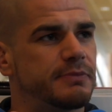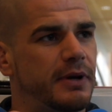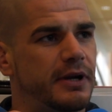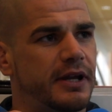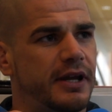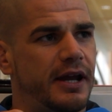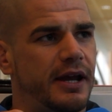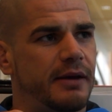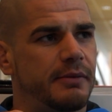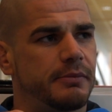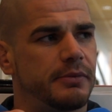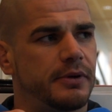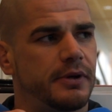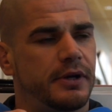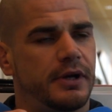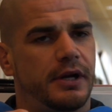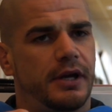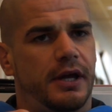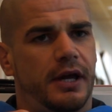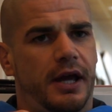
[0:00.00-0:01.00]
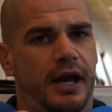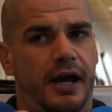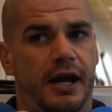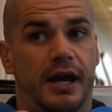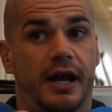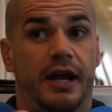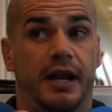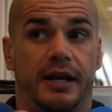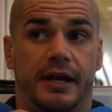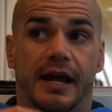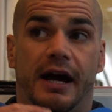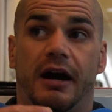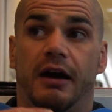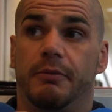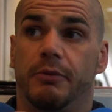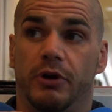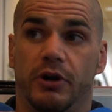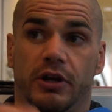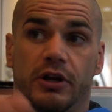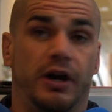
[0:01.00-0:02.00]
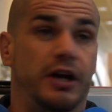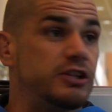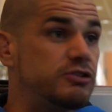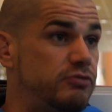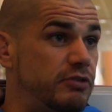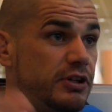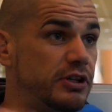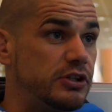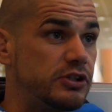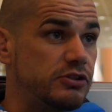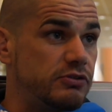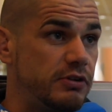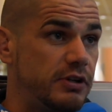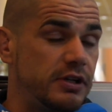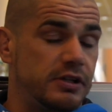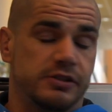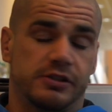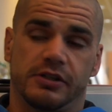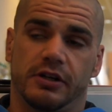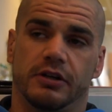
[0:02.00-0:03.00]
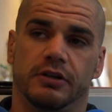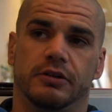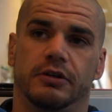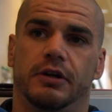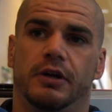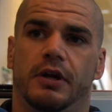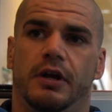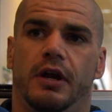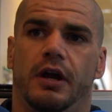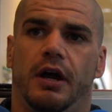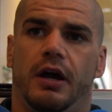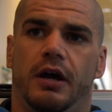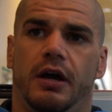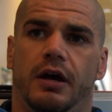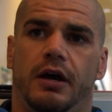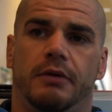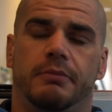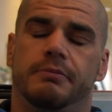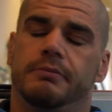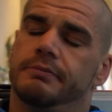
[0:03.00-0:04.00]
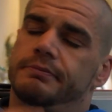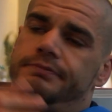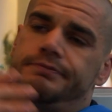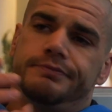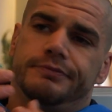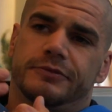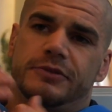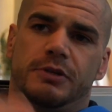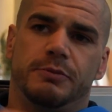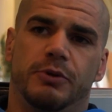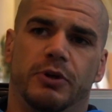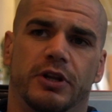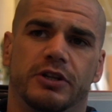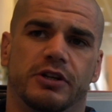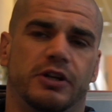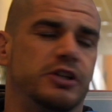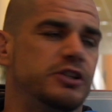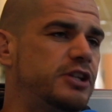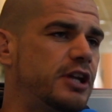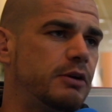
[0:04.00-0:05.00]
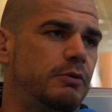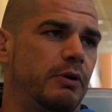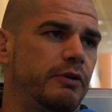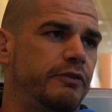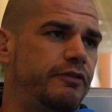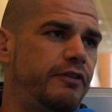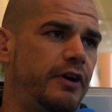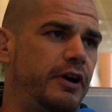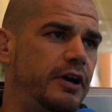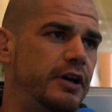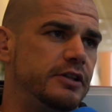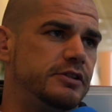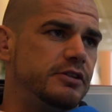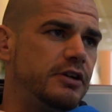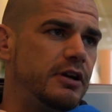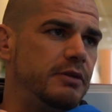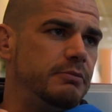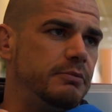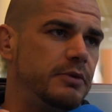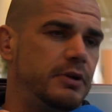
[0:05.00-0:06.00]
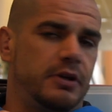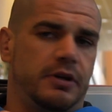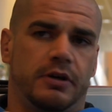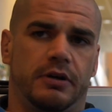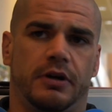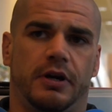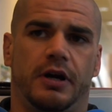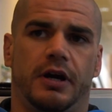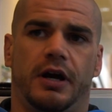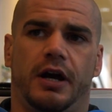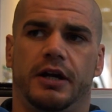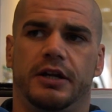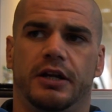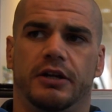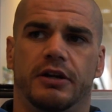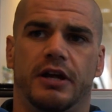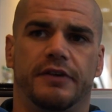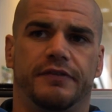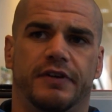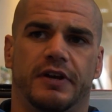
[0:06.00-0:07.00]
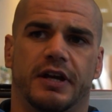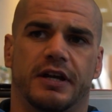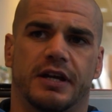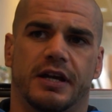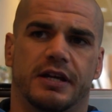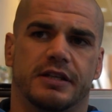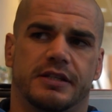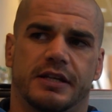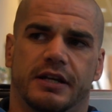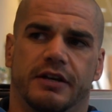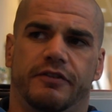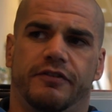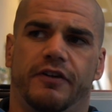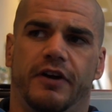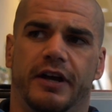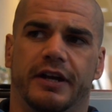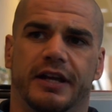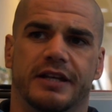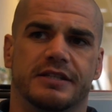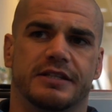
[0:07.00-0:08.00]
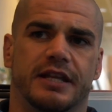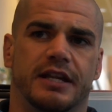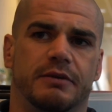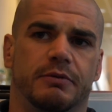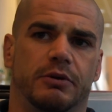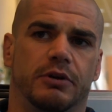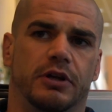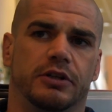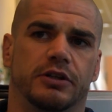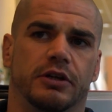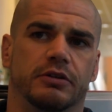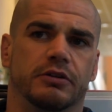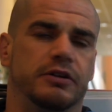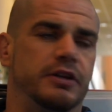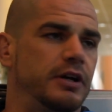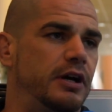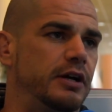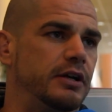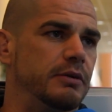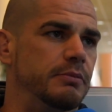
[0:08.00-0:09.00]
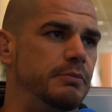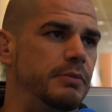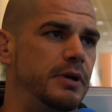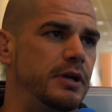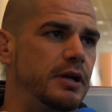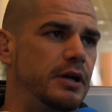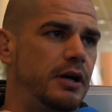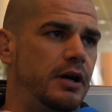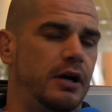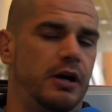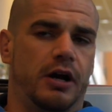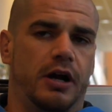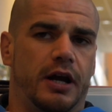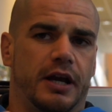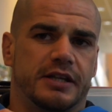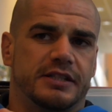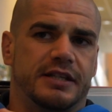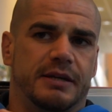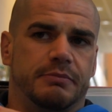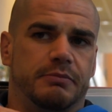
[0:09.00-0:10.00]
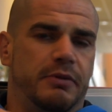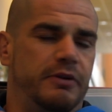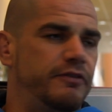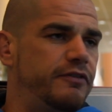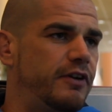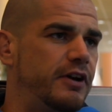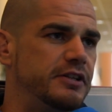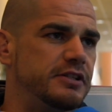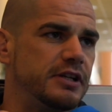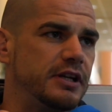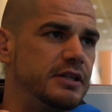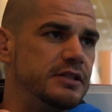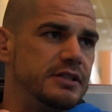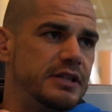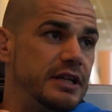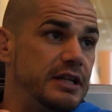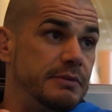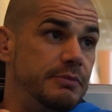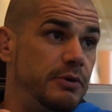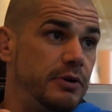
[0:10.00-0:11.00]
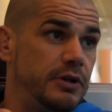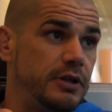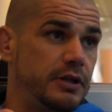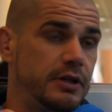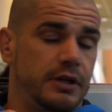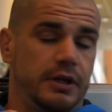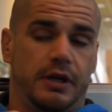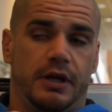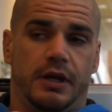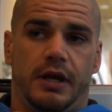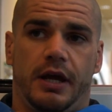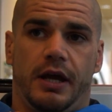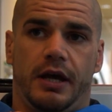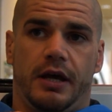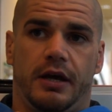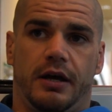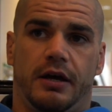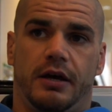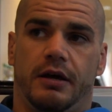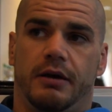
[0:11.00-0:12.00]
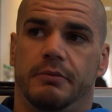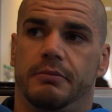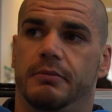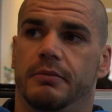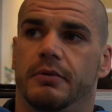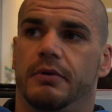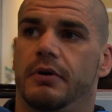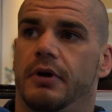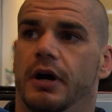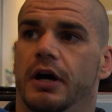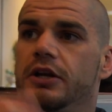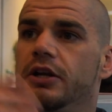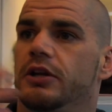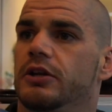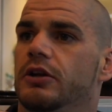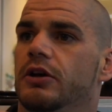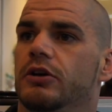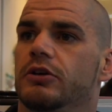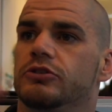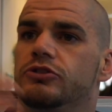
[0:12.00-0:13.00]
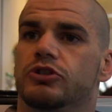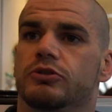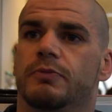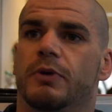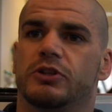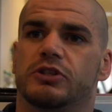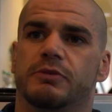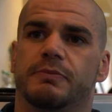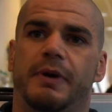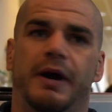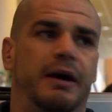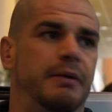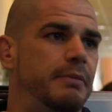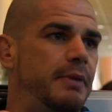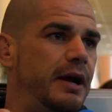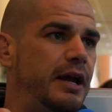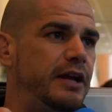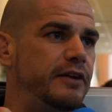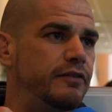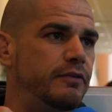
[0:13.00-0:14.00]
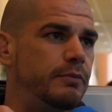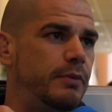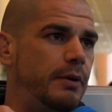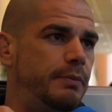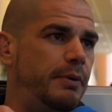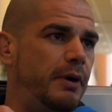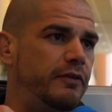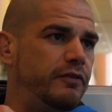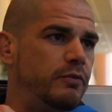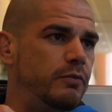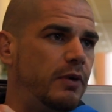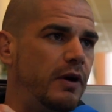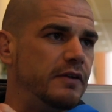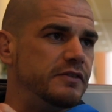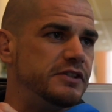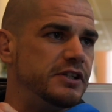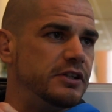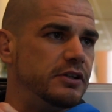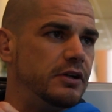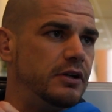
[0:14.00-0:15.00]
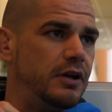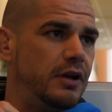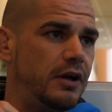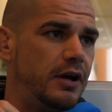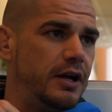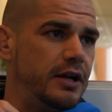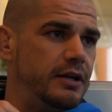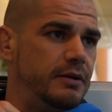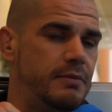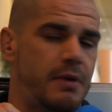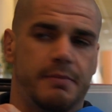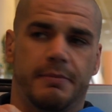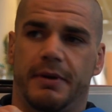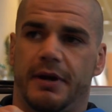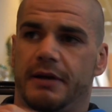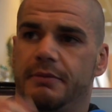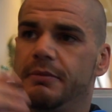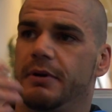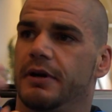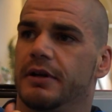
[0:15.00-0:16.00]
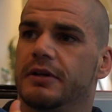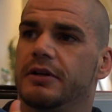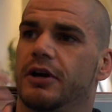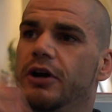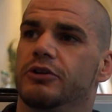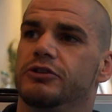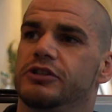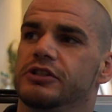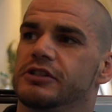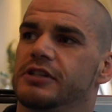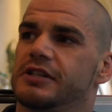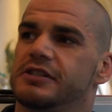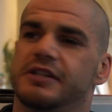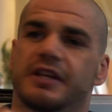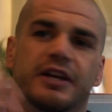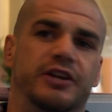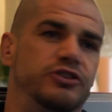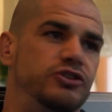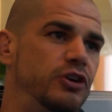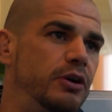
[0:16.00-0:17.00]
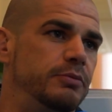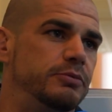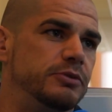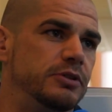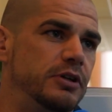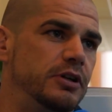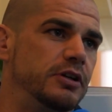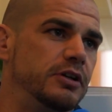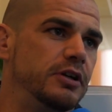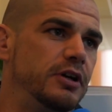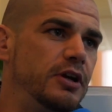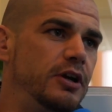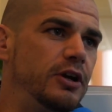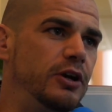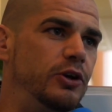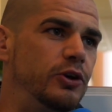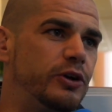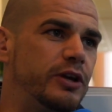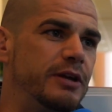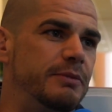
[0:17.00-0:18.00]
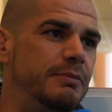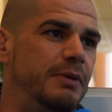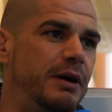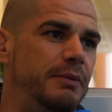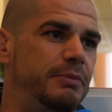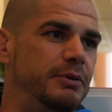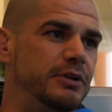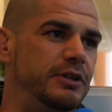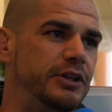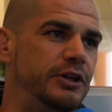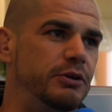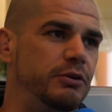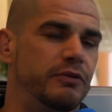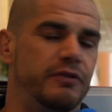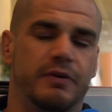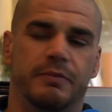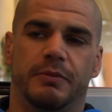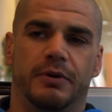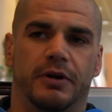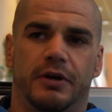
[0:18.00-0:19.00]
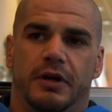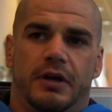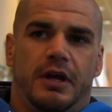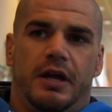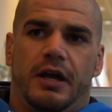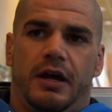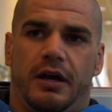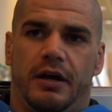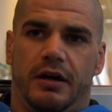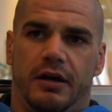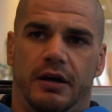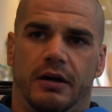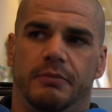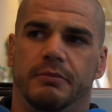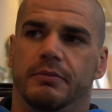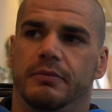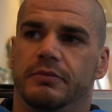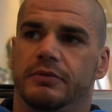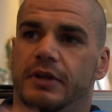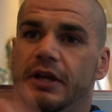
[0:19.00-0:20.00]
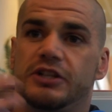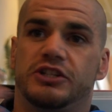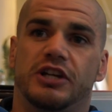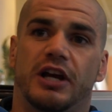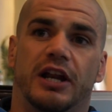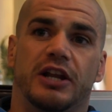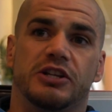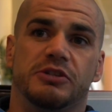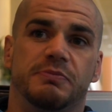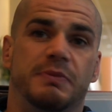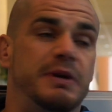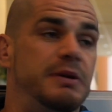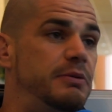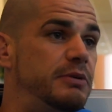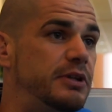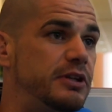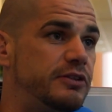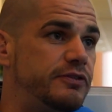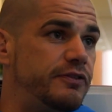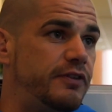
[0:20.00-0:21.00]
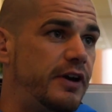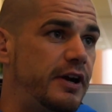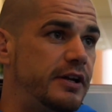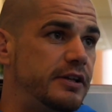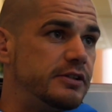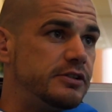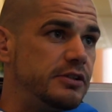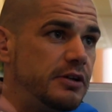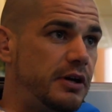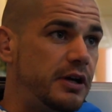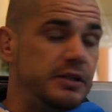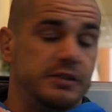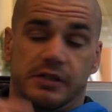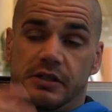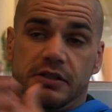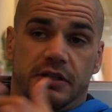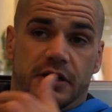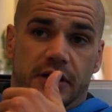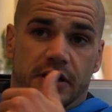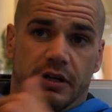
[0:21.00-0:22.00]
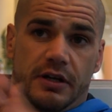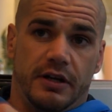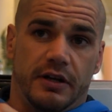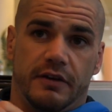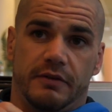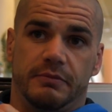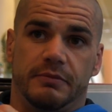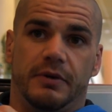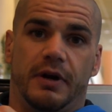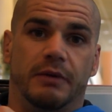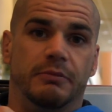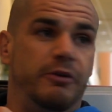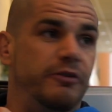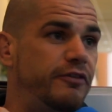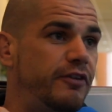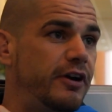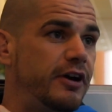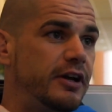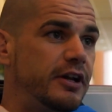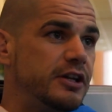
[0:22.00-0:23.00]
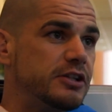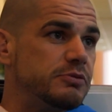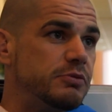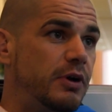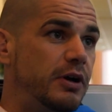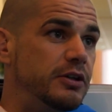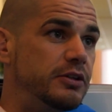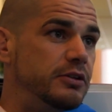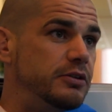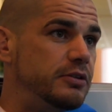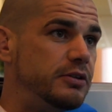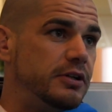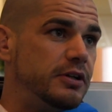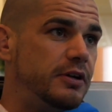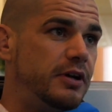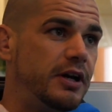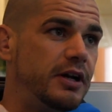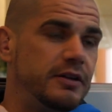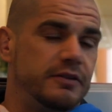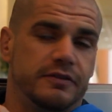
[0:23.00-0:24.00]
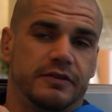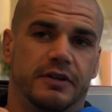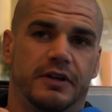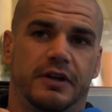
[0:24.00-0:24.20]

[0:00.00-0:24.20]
my camp, and now I'm on a nice winning streak. So to be honest, I just take one fight at a time, you know. I don't ever take a fight against anyone I don't think I can beat. I accept my fights against anybody. I don't know too much about Matty apart from what I've seen online, and my coaches, that's their job to look him up and deal with it. But they challenged me with this fight, so I said, yeah, I'm a fighter, that's what I do, you know.